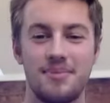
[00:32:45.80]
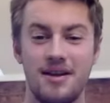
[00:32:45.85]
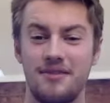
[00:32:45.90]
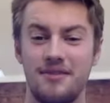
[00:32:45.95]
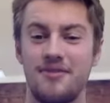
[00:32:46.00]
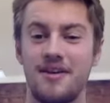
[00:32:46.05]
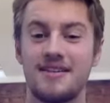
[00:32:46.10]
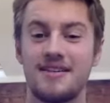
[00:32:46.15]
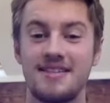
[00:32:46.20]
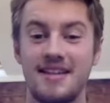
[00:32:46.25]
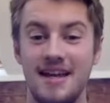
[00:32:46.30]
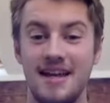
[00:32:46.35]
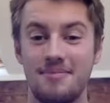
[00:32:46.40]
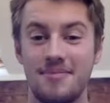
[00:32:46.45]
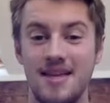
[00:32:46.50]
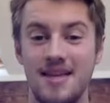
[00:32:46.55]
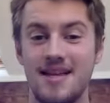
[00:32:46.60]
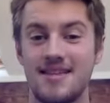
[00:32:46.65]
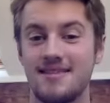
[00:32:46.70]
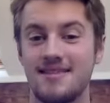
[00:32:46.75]
I say I'm
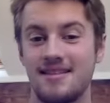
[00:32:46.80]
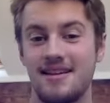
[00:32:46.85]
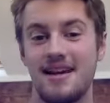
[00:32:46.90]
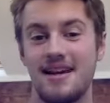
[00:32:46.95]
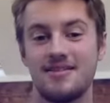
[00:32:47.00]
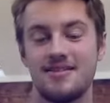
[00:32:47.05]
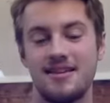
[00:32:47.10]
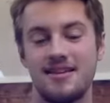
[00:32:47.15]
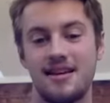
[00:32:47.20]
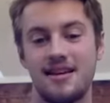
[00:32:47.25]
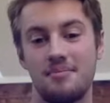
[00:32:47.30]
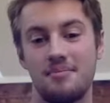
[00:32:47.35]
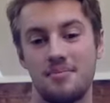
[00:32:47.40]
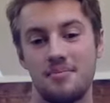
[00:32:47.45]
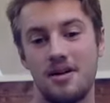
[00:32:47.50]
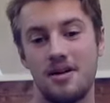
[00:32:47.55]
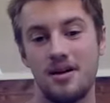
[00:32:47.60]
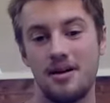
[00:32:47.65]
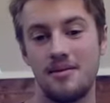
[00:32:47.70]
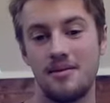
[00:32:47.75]
this, then actually I
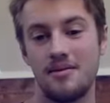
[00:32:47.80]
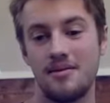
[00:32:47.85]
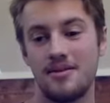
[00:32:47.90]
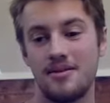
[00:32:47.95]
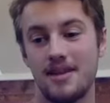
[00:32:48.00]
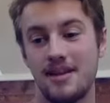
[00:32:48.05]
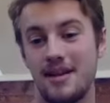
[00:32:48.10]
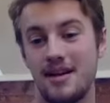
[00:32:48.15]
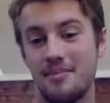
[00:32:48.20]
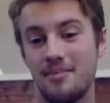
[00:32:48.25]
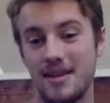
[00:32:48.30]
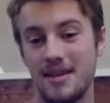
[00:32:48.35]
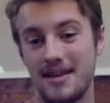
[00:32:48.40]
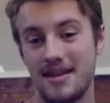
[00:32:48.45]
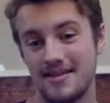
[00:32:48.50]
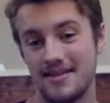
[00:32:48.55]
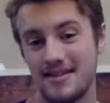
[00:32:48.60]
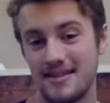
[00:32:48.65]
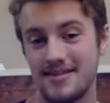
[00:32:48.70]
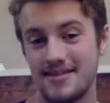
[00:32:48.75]
think I'm this
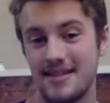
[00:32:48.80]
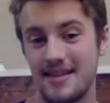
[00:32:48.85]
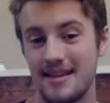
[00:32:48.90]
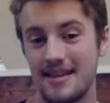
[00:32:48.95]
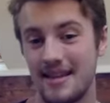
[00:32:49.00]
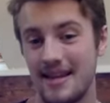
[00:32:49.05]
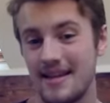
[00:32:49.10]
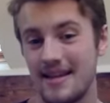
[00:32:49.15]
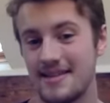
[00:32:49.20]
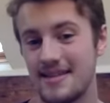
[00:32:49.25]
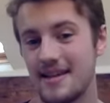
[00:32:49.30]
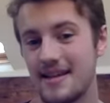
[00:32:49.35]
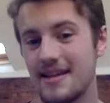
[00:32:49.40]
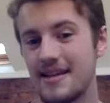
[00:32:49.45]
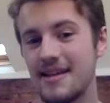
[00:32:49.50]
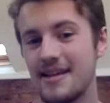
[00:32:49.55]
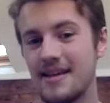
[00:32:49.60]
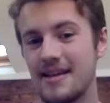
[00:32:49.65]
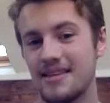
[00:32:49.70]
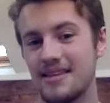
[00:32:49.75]
instead later,
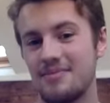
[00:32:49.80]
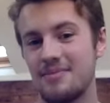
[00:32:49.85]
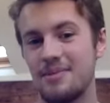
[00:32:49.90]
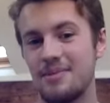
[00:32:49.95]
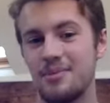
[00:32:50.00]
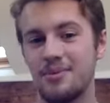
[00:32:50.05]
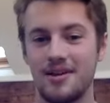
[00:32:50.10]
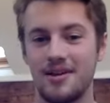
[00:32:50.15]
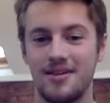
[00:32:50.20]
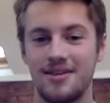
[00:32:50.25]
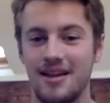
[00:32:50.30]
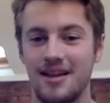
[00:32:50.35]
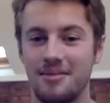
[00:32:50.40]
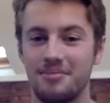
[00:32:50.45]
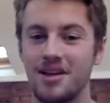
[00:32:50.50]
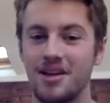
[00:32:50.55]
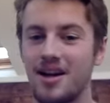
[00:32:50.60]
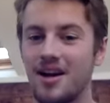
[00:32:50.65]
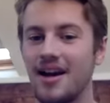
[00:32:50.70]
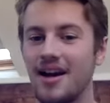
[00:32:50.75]
then people are going to think I'm
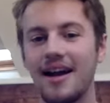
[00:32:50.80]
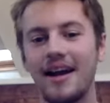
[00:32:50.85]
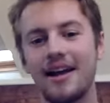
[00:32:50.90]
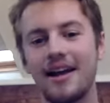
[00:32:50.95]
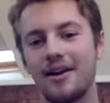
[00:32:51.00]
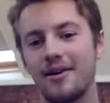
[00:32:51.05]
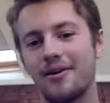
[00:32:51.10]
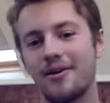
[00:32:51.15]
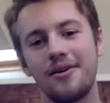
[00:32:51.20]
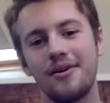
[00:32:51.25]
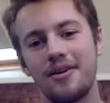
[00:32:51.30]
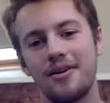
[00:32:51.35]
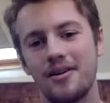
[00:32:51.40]
lying or